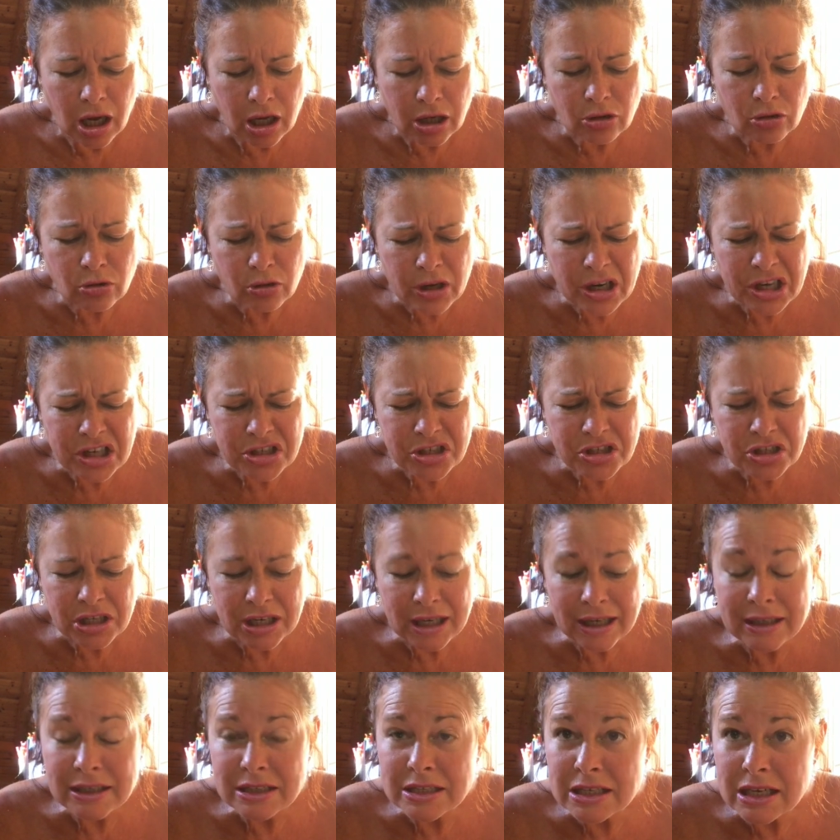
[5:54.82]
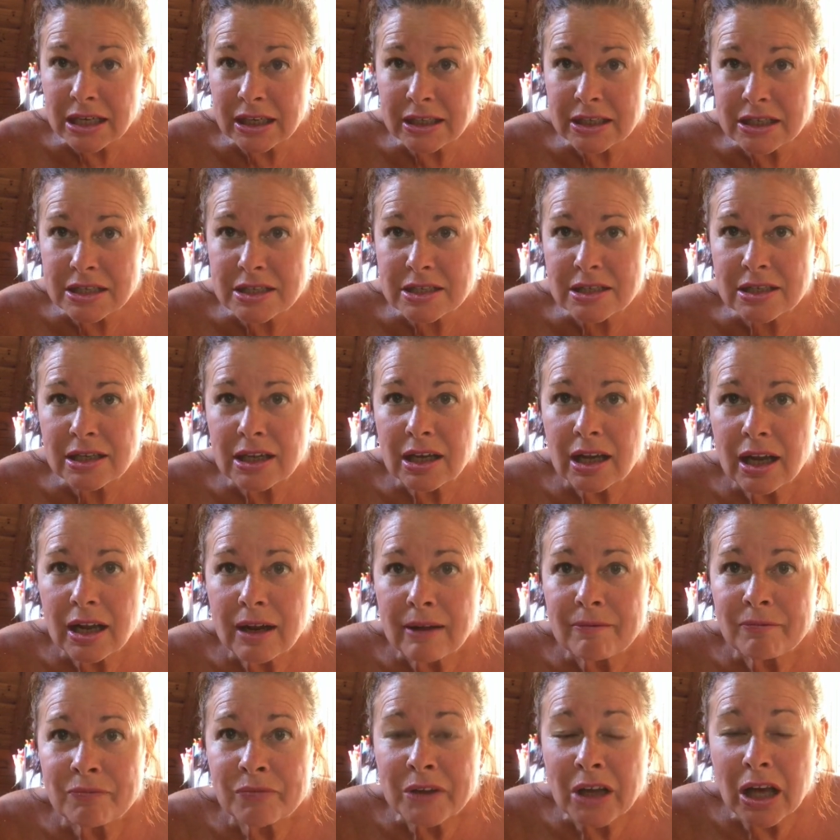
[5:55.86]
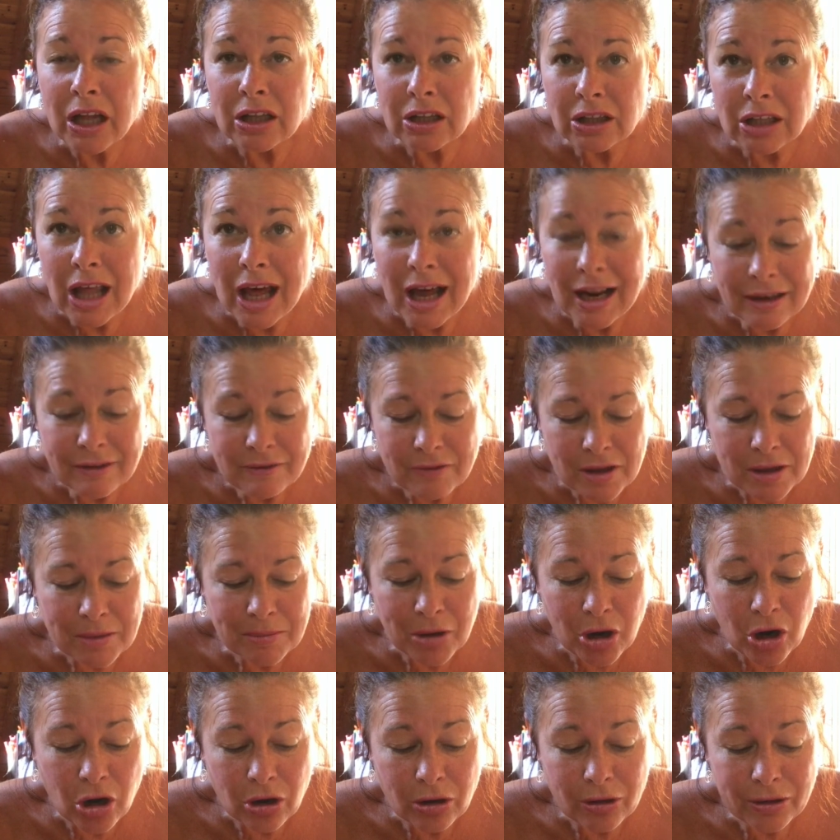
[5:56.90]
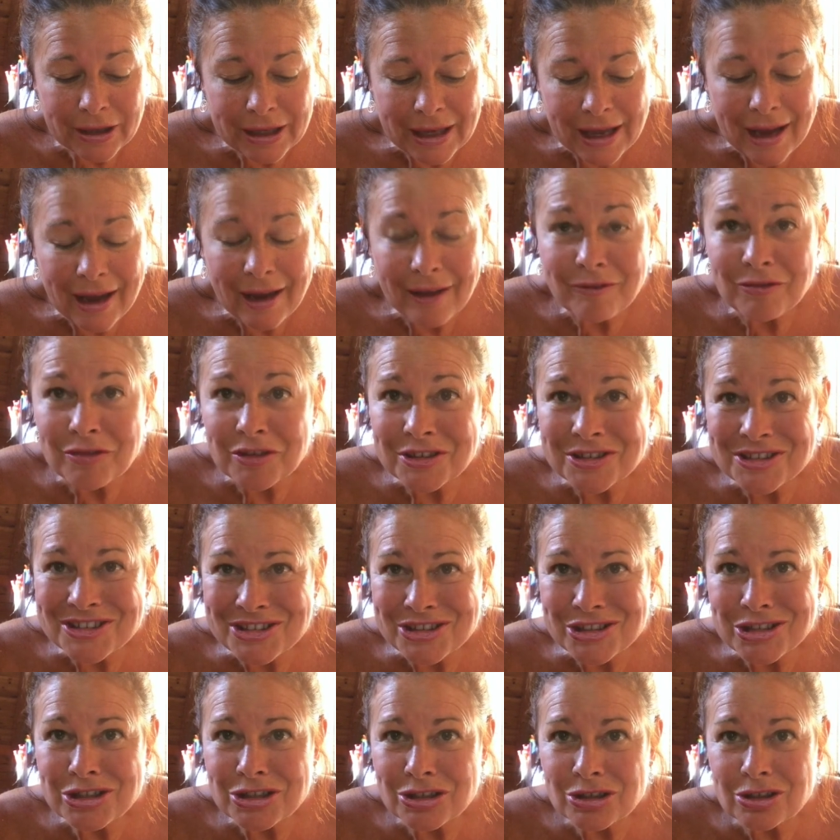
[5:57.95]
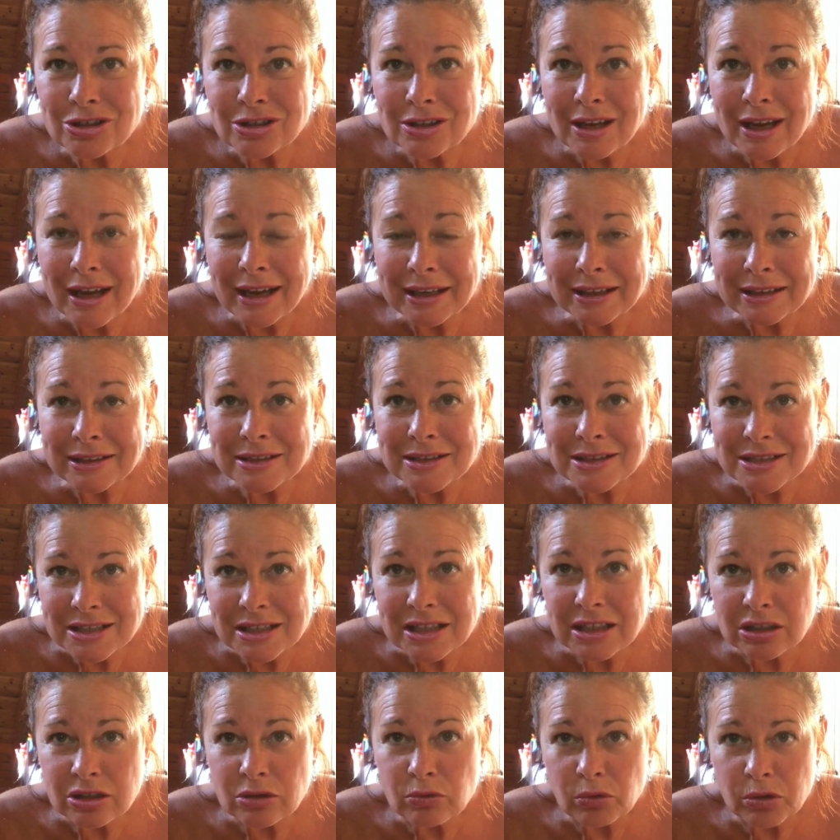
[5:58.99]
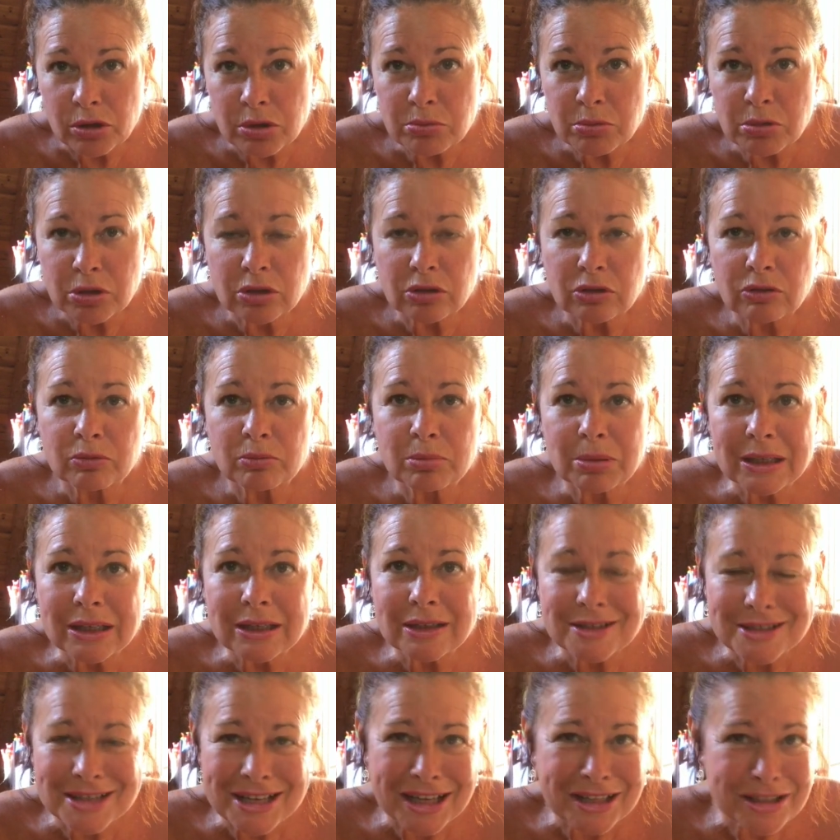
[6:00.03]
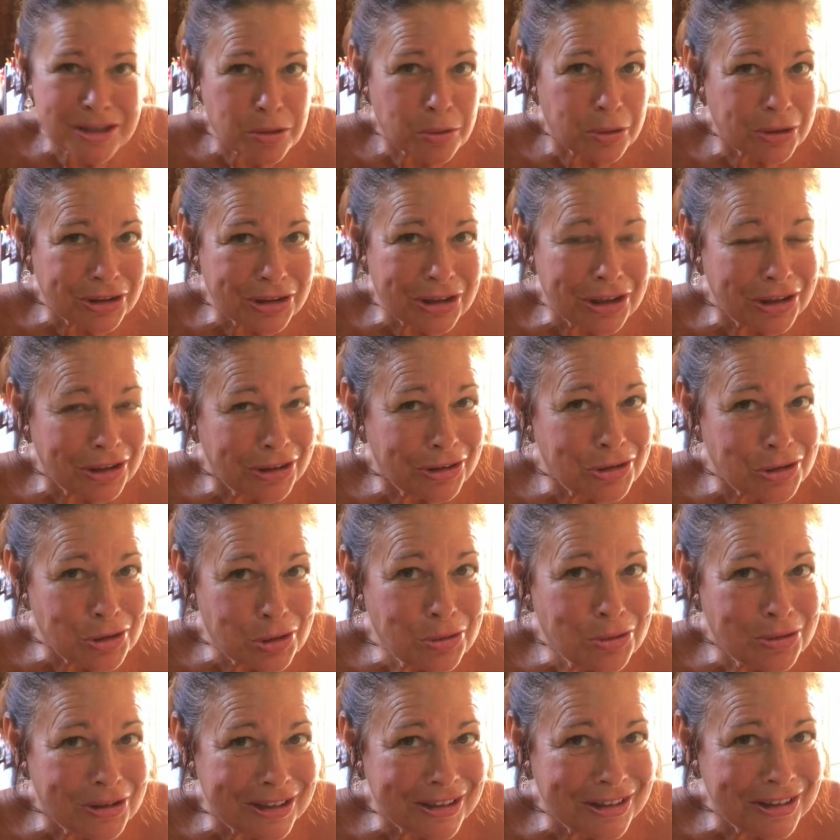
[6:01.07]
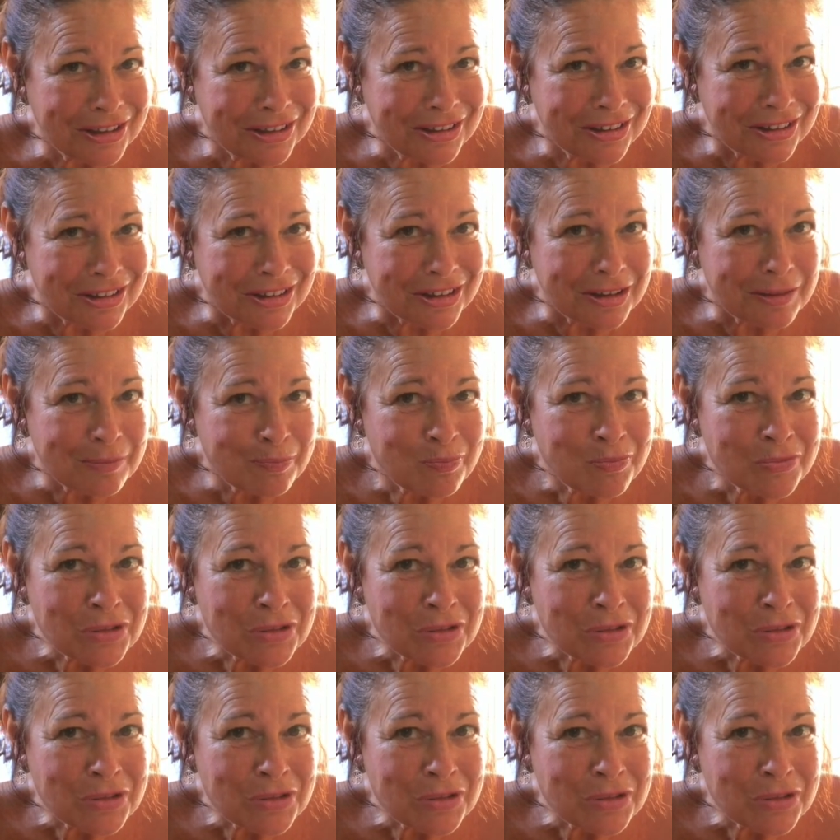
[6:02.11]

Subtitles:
crushed and diced, a lot of them already have the seeds and the skin removed because that's what they do in Italy.